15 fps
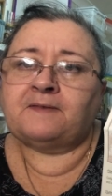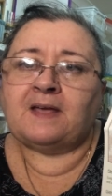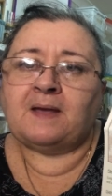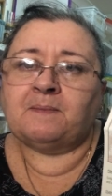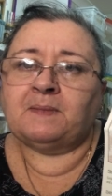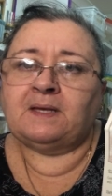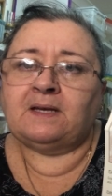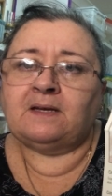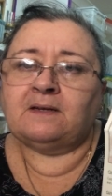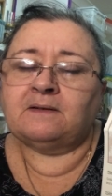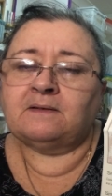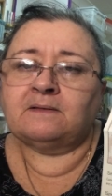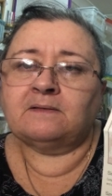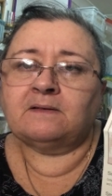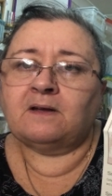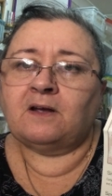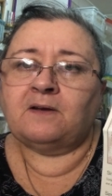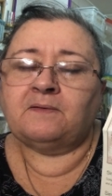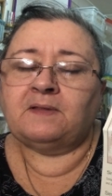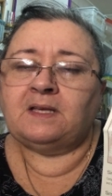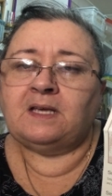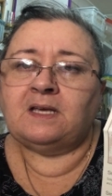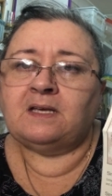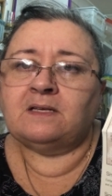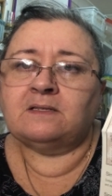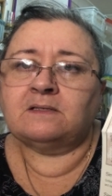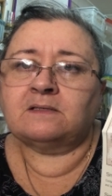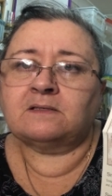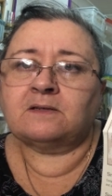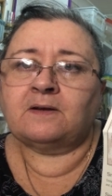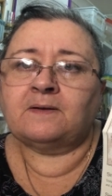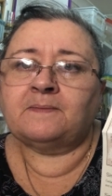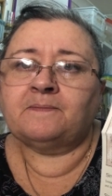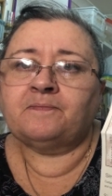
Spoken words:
family and over the years. So